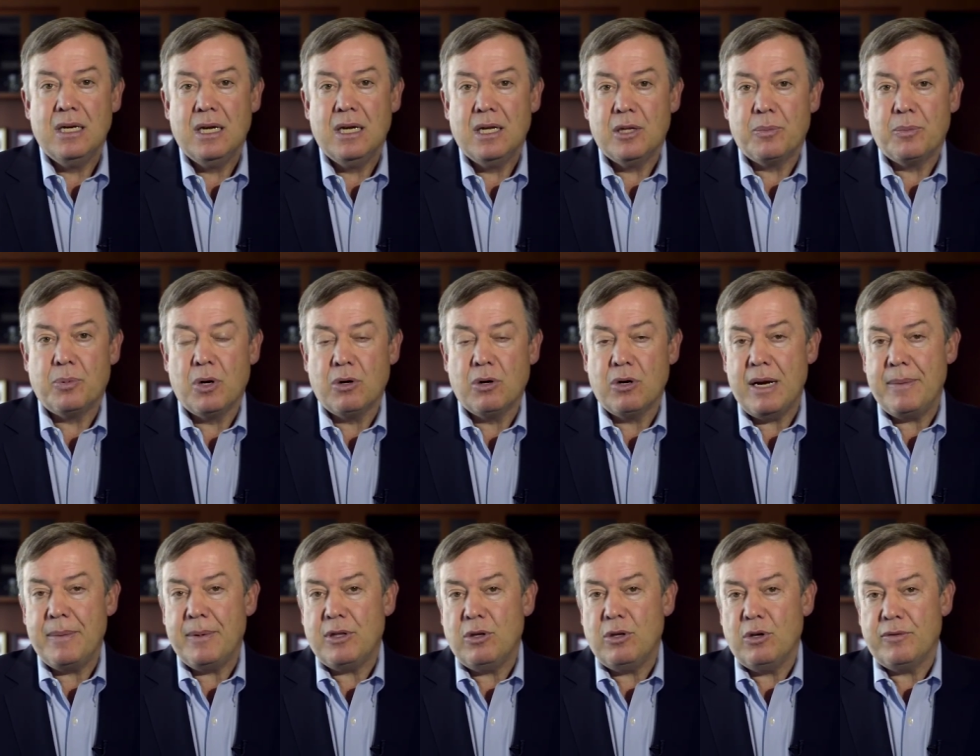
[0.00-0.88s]
The
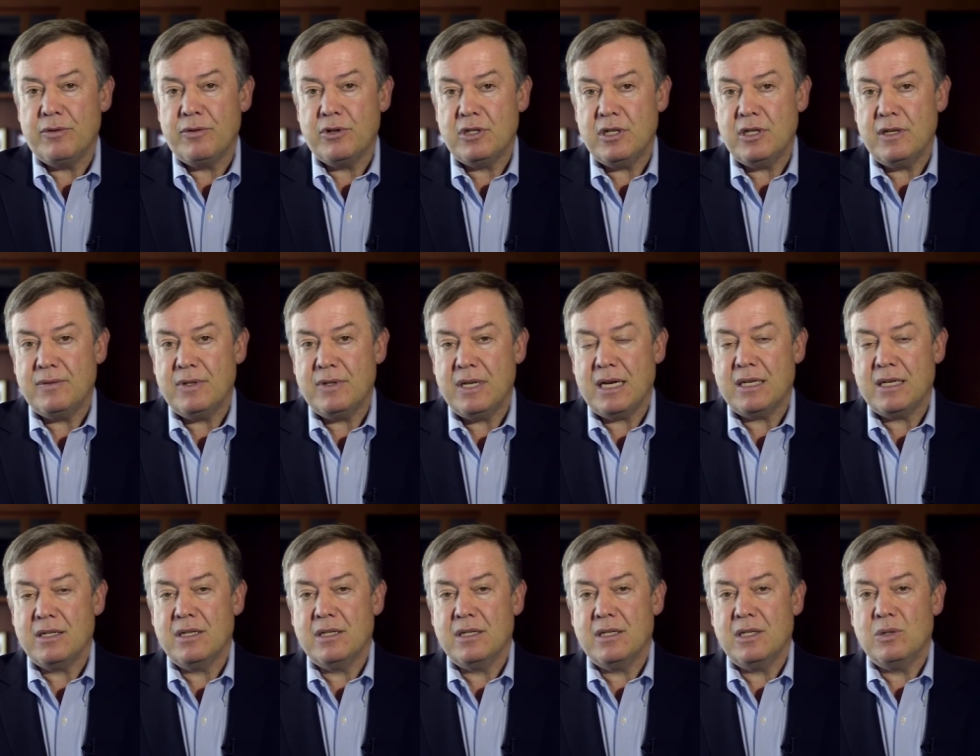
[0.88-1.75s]
program at the University of
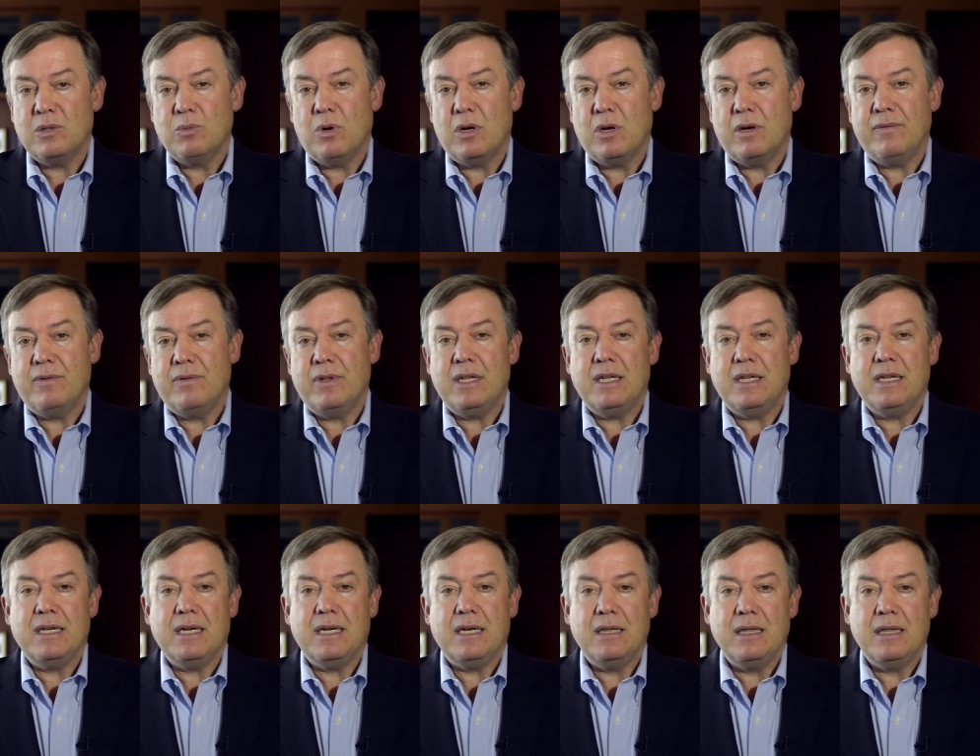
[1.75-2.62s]
Texas is one of
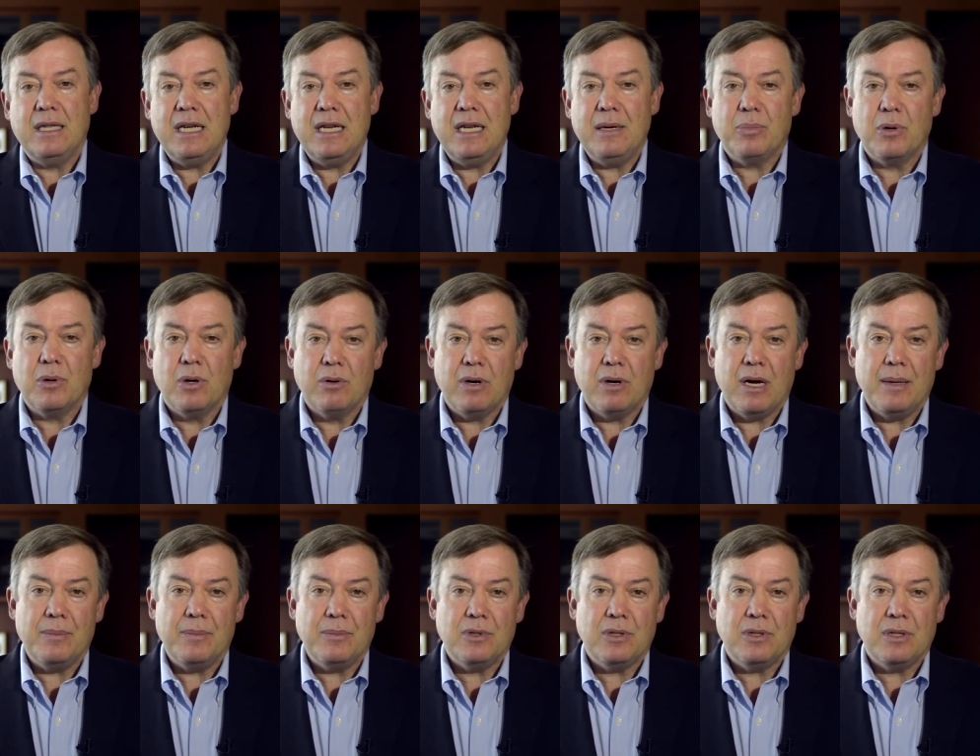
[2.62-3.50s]
the uh, leading
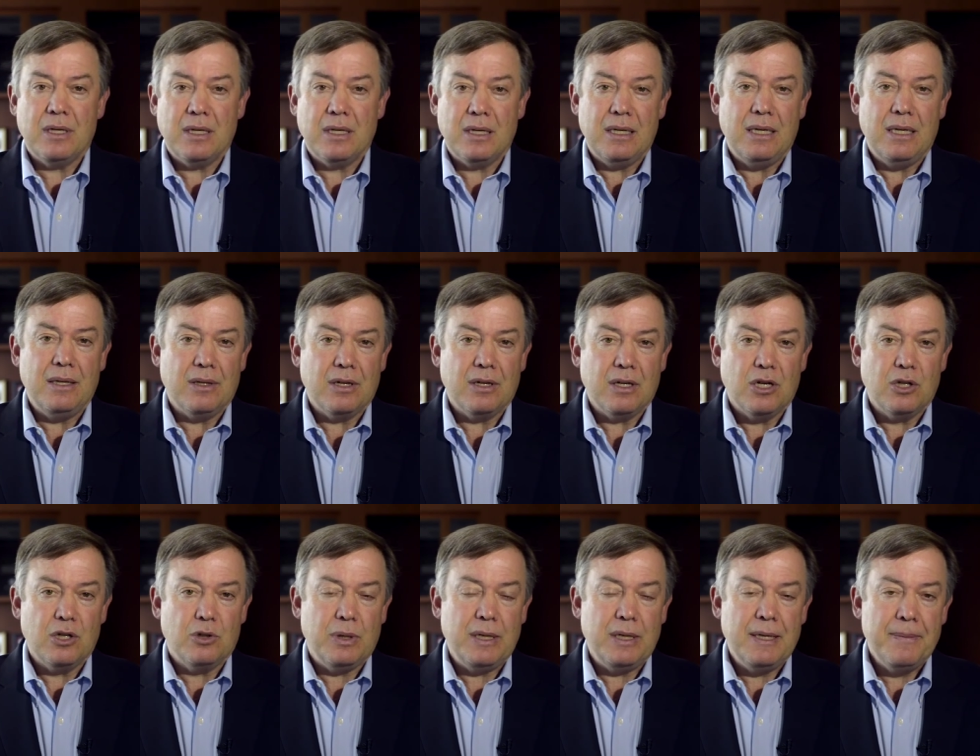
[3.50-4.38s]
programs uh, in the
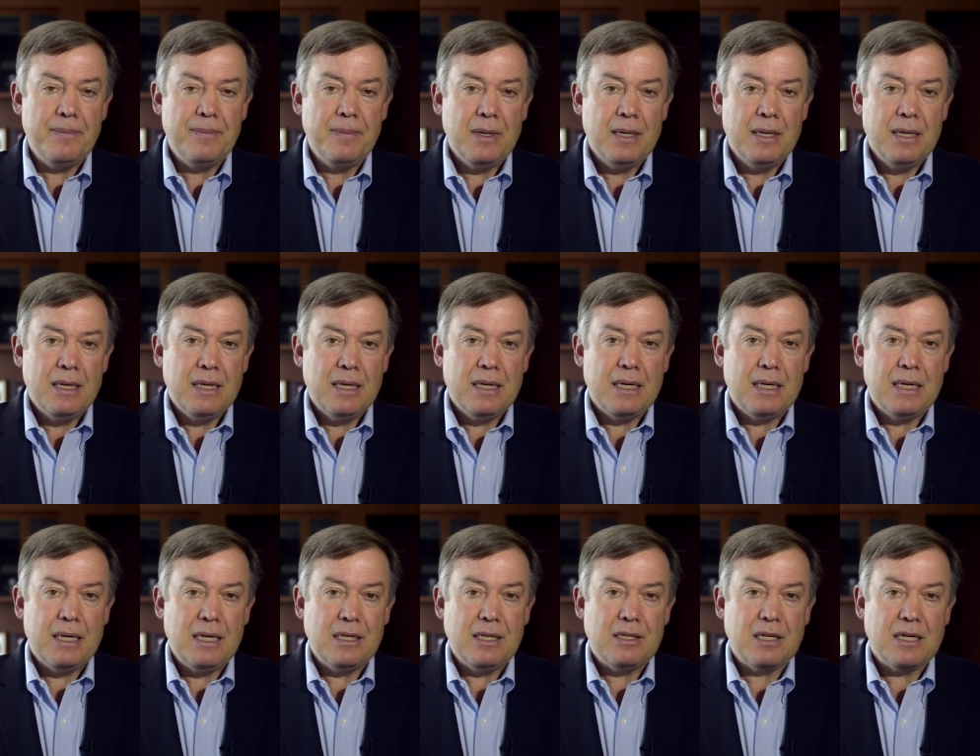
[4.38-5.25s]
country.
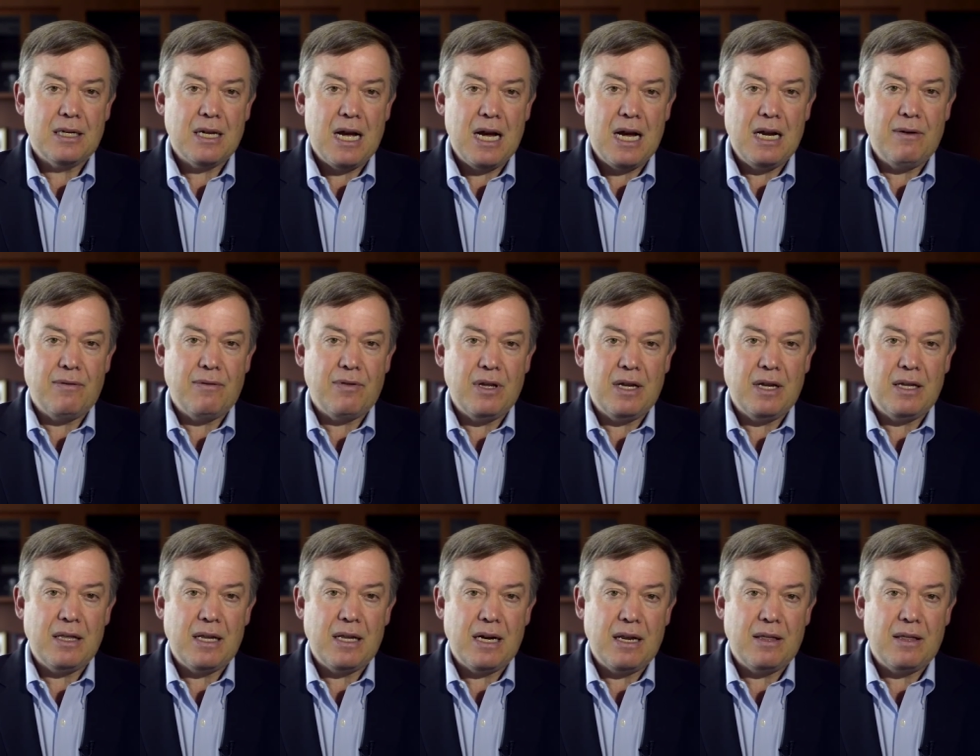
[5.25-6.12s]
Uh, it's the kind of
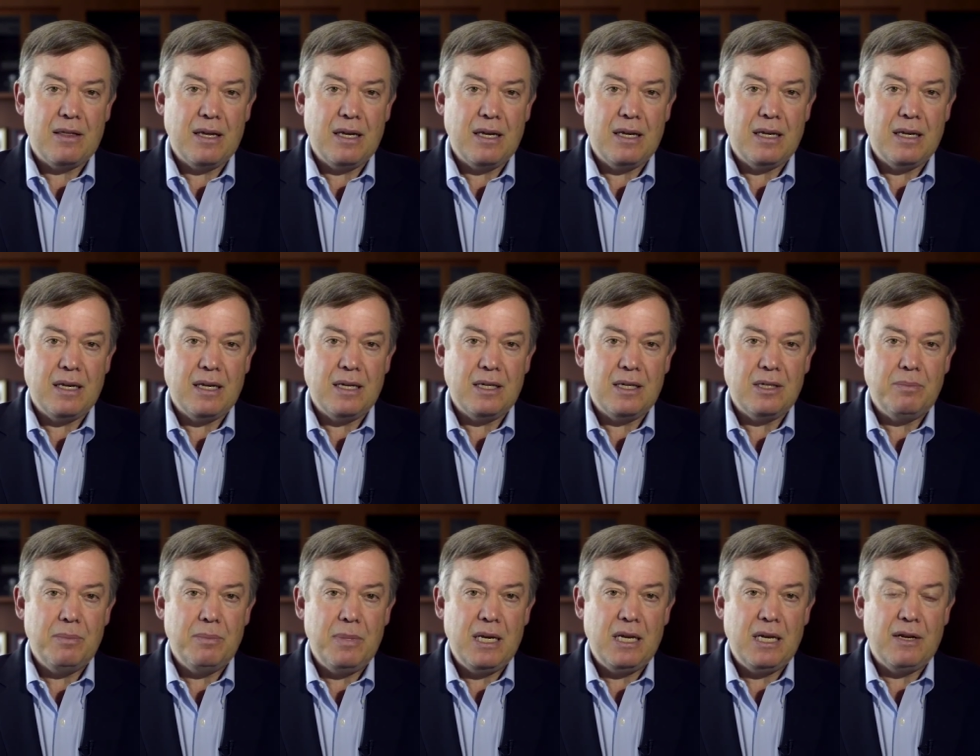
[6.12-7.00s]
thing that I think
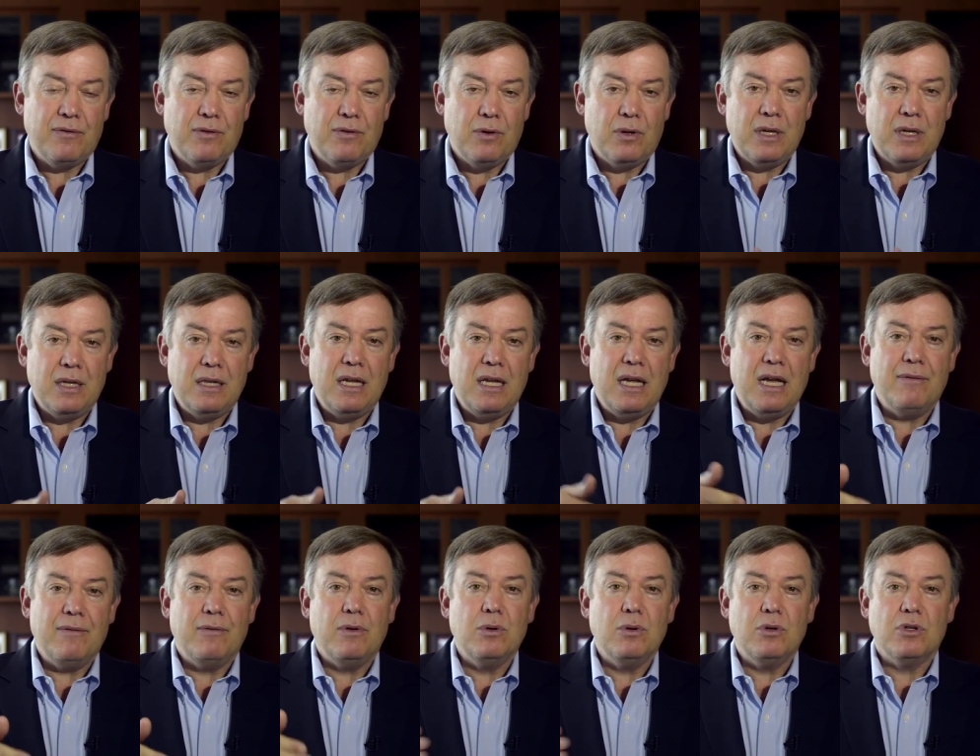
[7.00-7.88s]
is meaningful in the
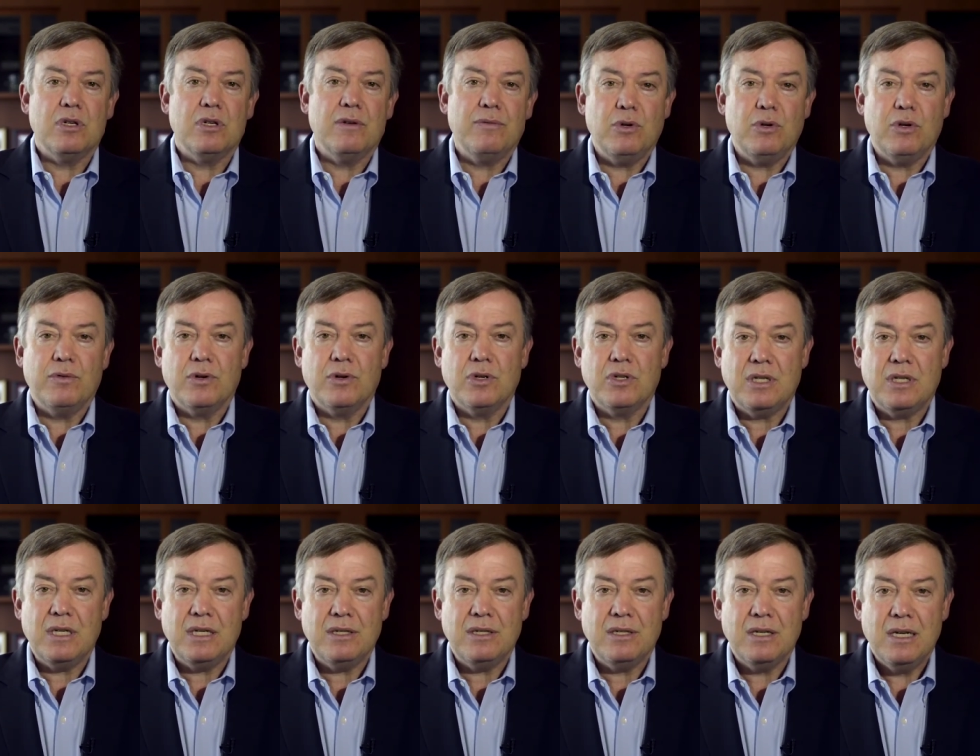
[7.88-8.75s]
evolution of
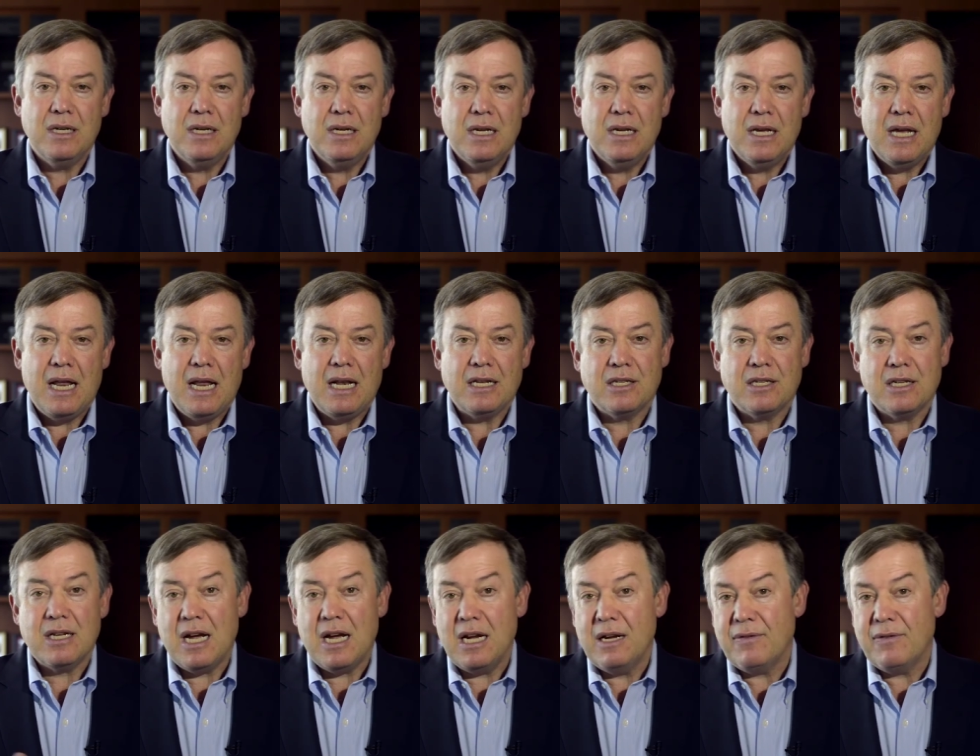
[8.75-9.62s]
universities, and it's the
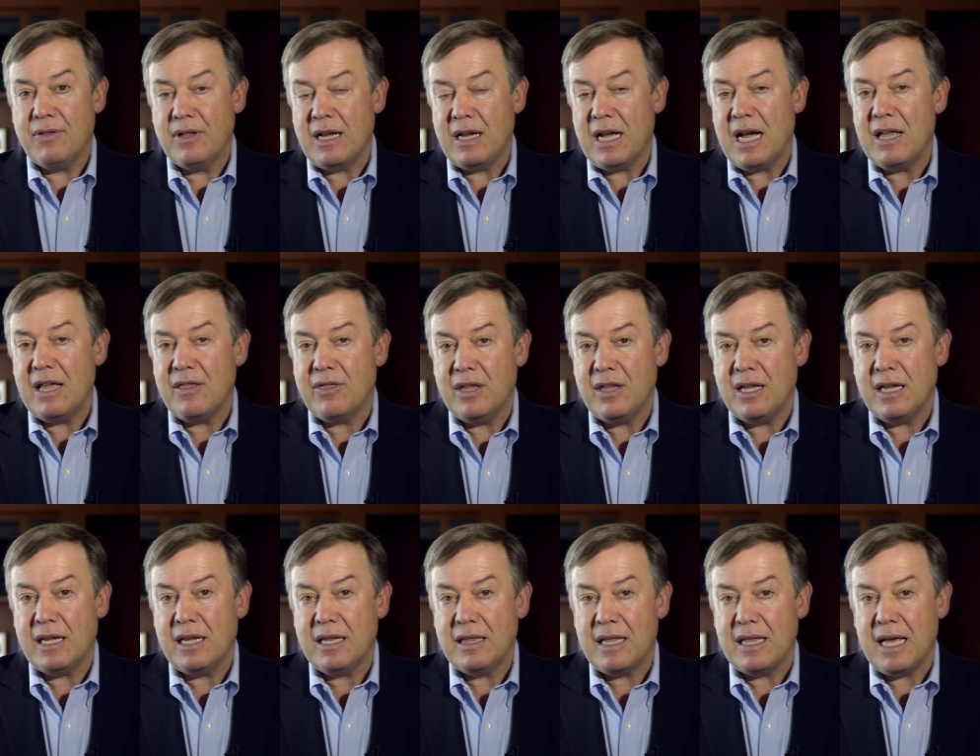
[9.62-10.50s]
kind of thing I
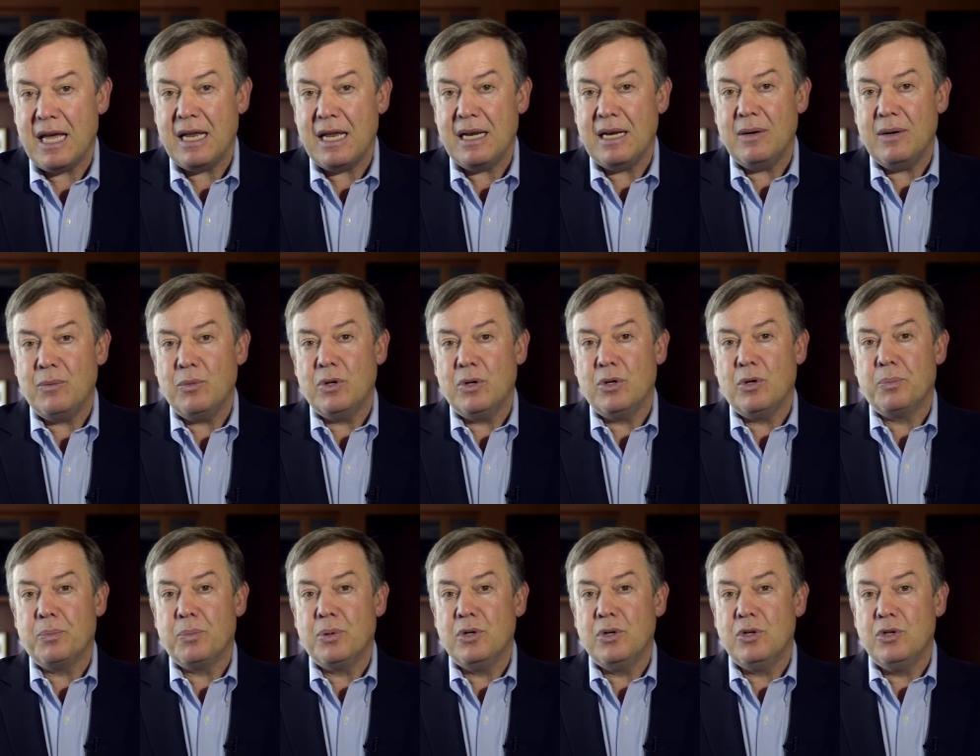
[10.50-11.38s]
think that will
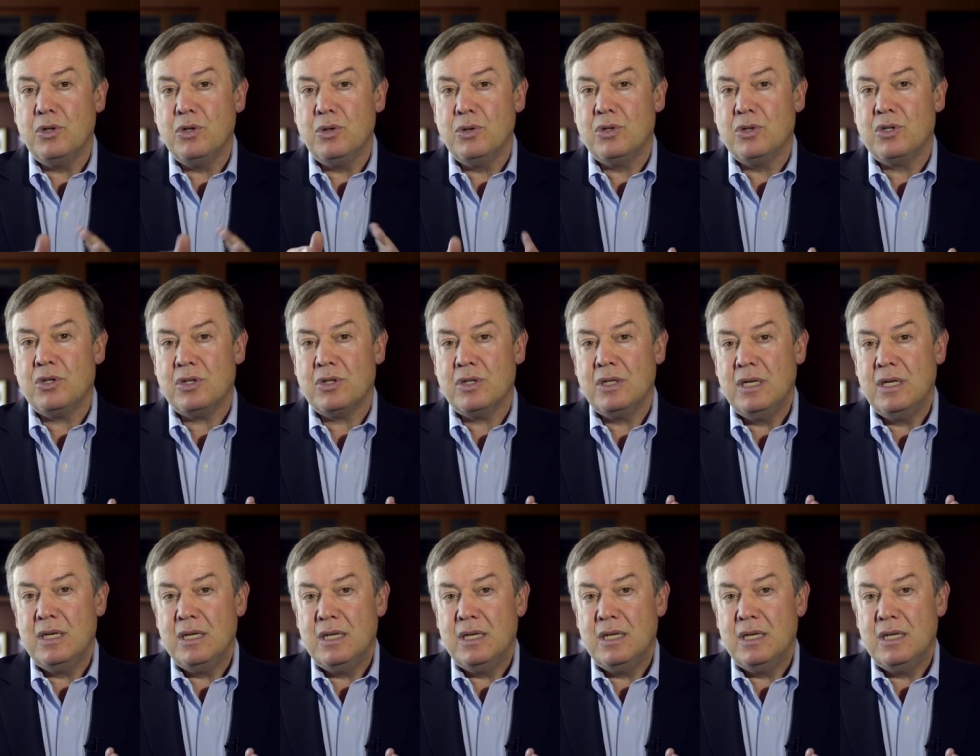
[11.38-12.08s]
produce